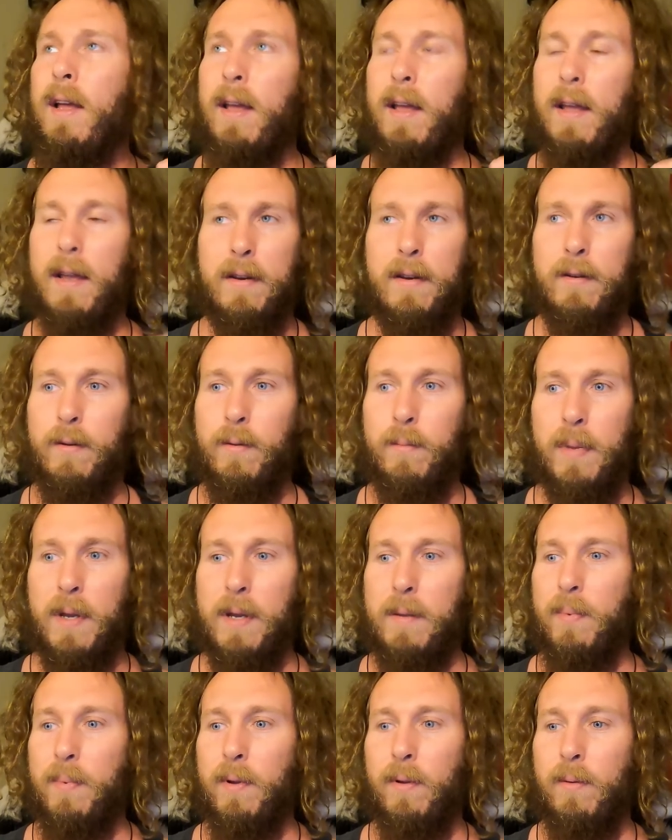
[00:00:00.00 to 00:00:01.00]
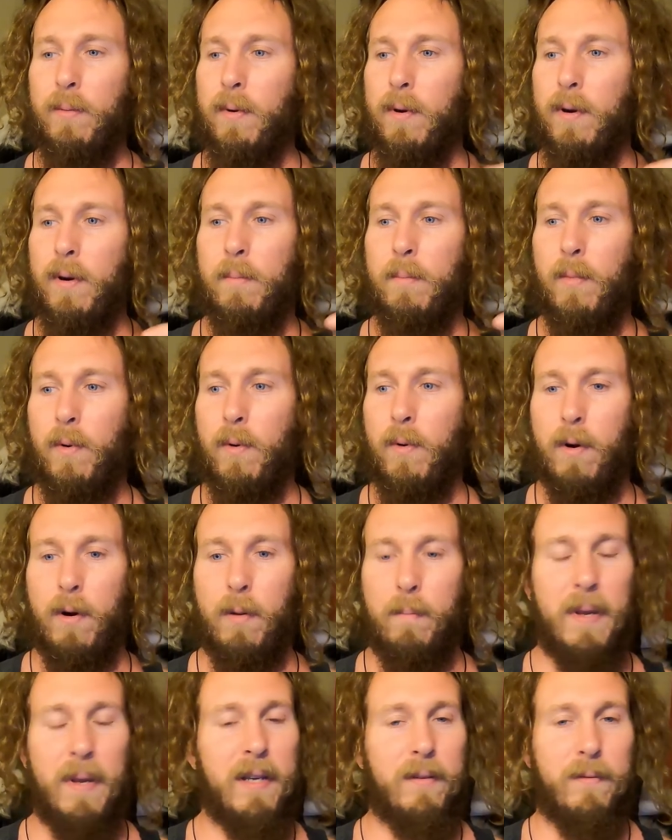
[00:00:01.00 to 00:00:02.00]
Hindu people were
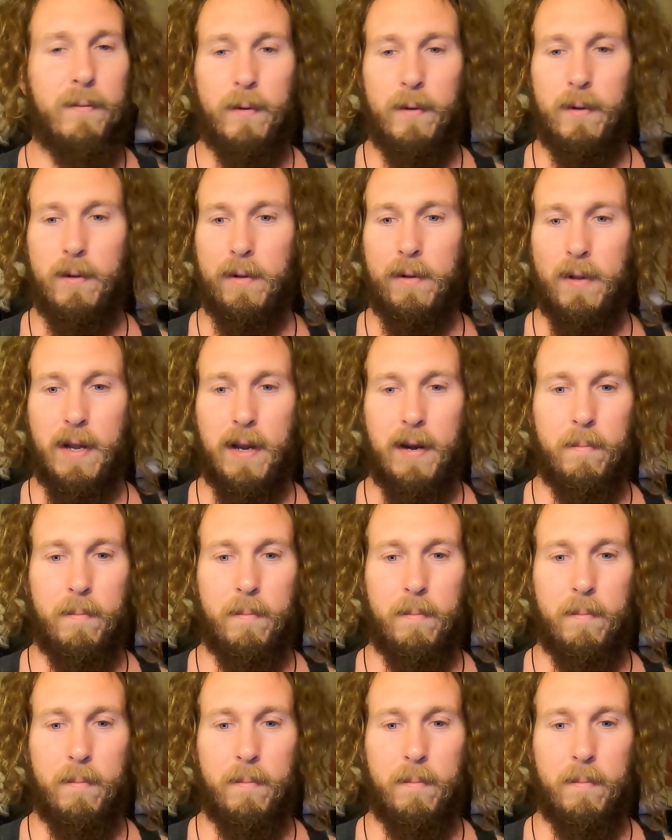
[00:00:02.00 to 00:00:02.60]
more peaceful